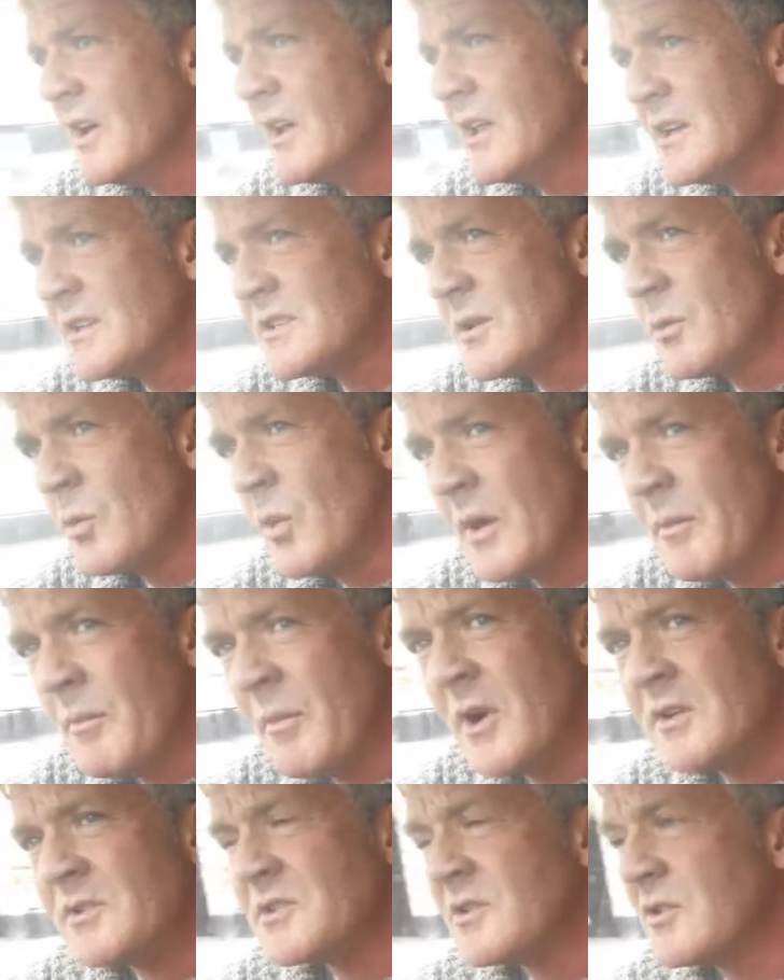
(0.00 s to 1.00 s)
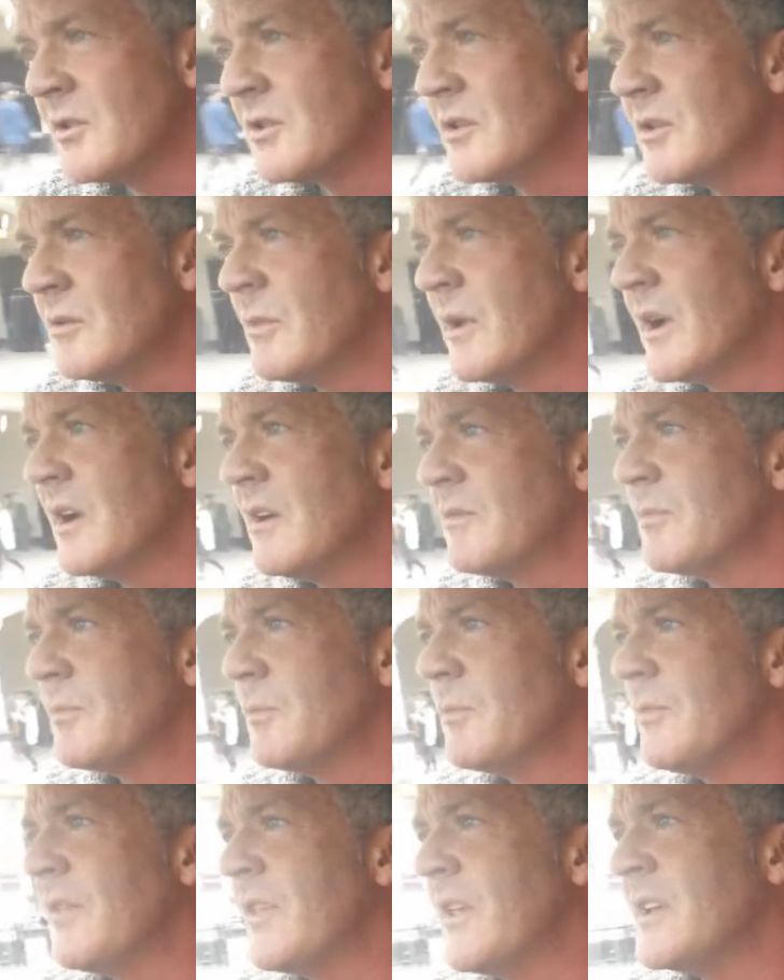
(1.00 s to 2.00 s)
That's the way most good combative
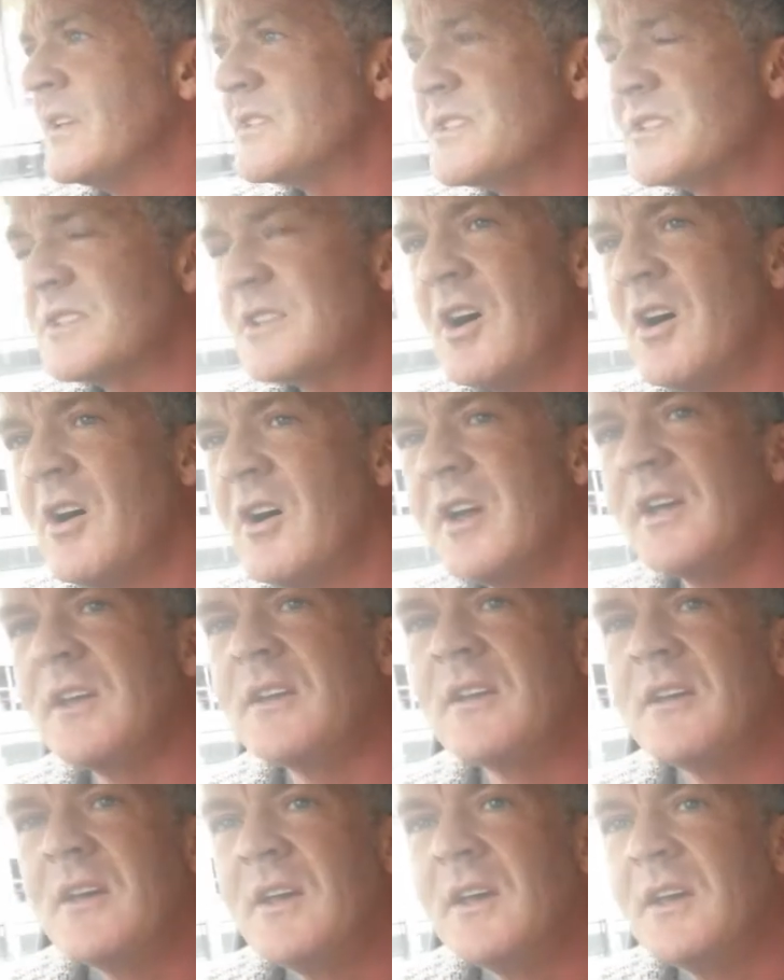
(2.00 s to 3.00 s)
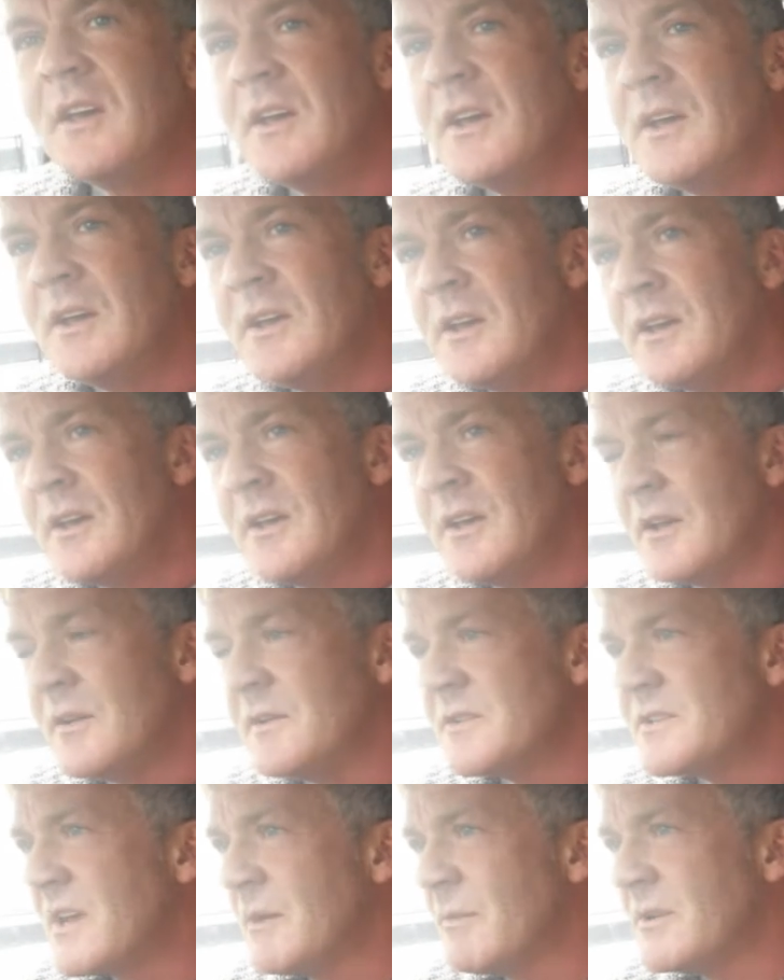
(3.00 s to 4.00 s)
things started. You know,
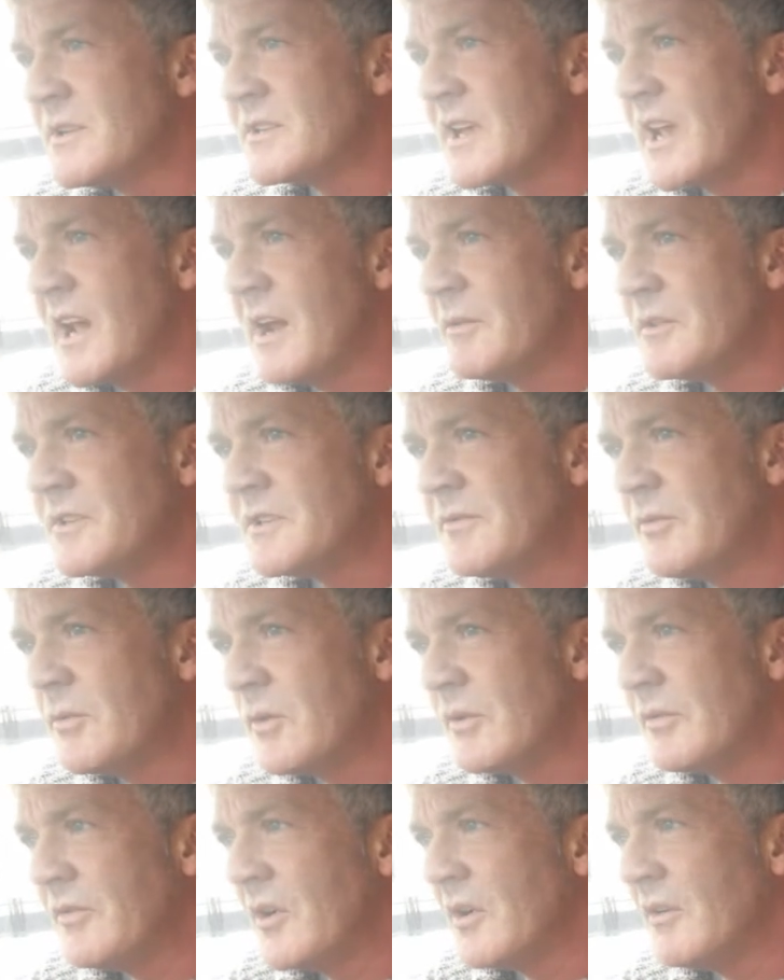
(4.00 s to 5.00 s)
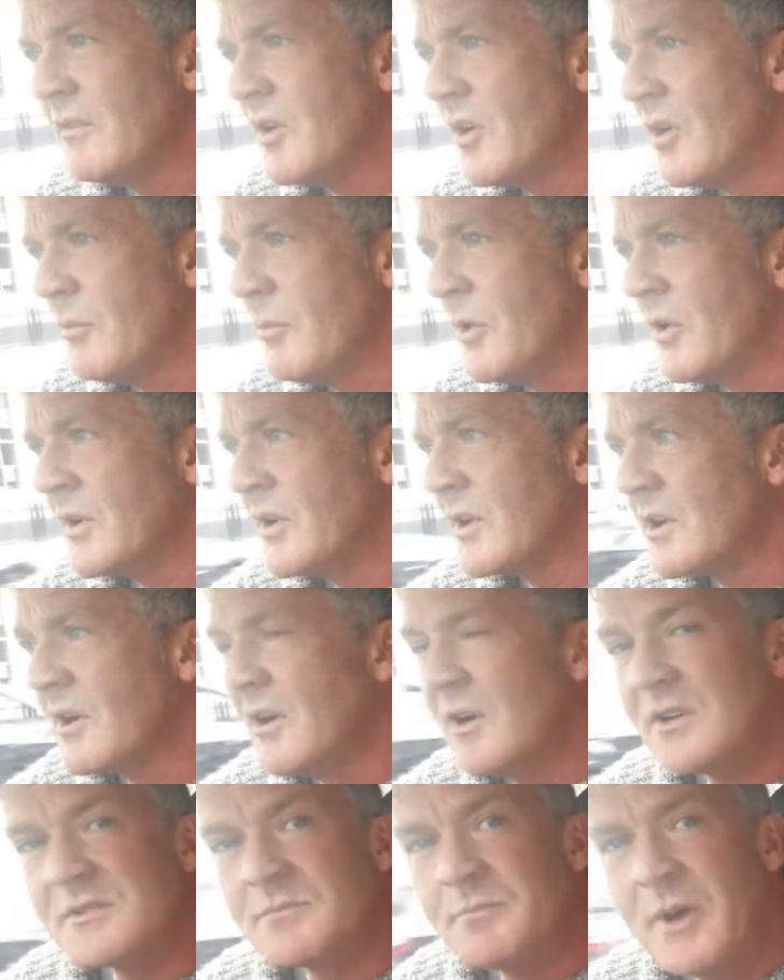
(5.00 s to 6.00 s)
in somebody's garage, 4 or 5 like-minded
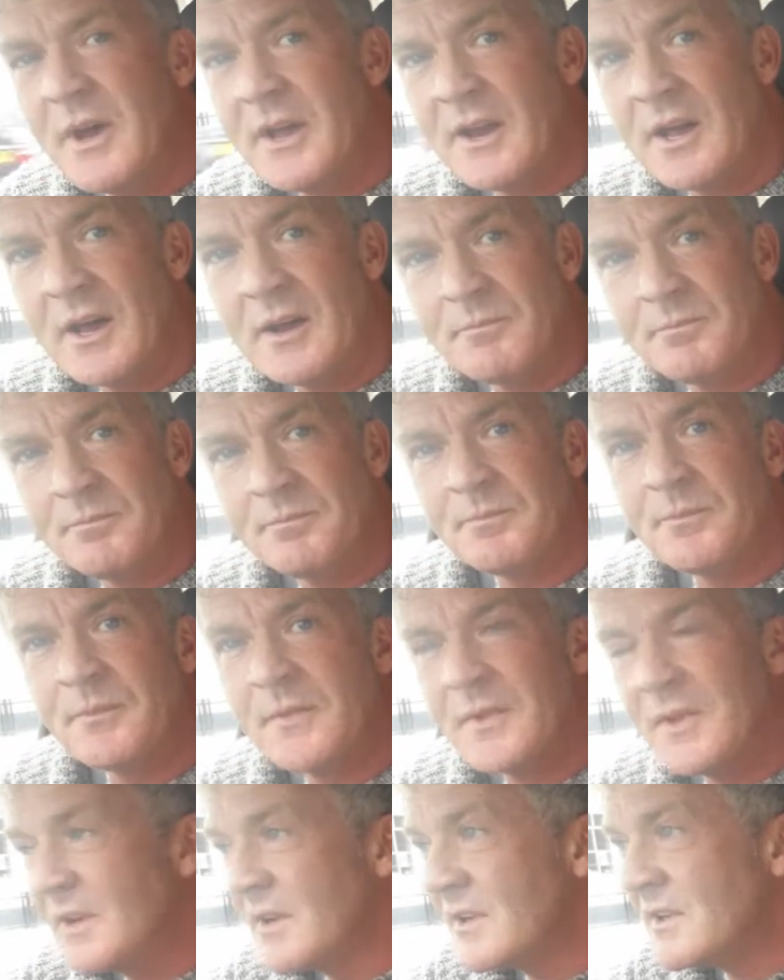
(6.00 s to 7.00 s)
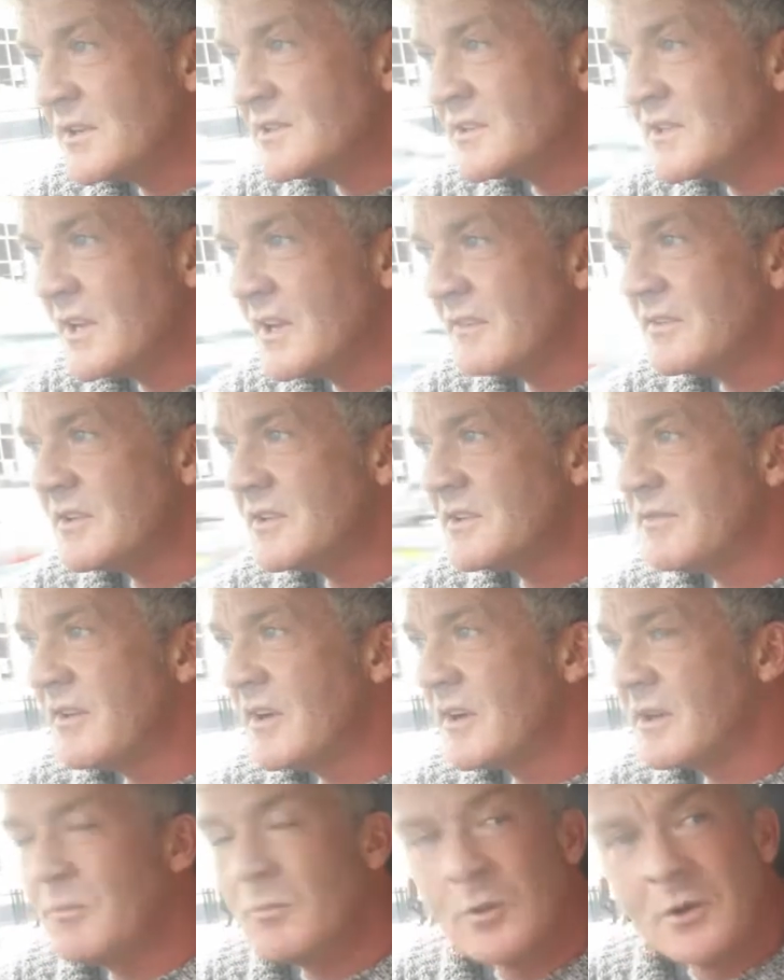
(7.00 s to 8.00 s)
guys pad up and let's see if this
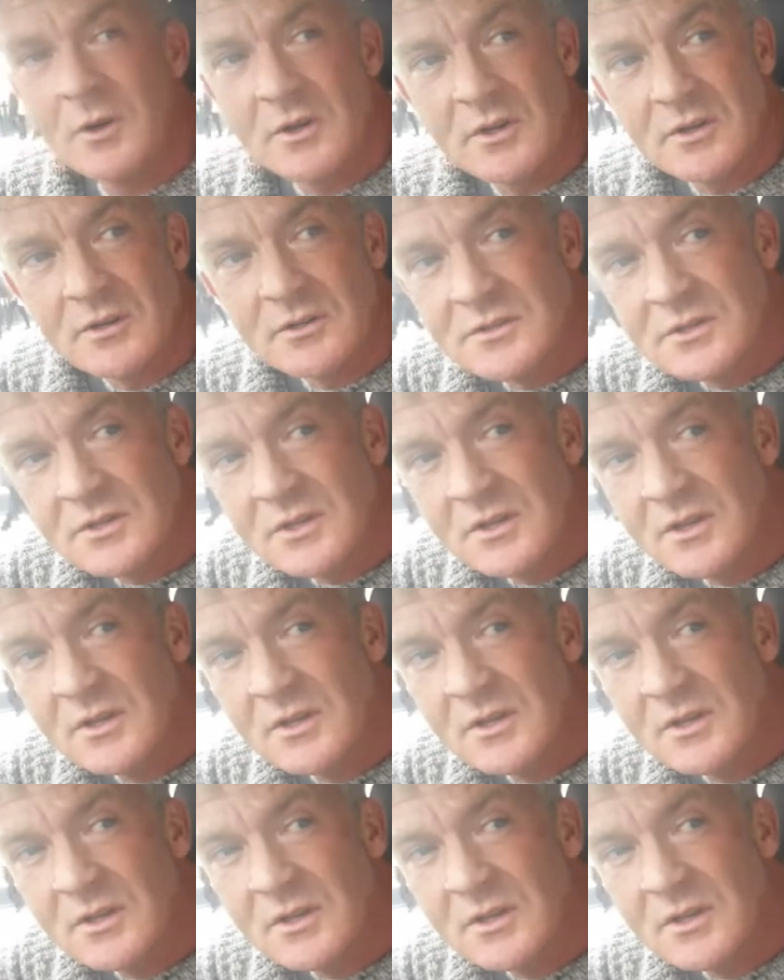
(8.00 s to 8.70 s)
fucking works.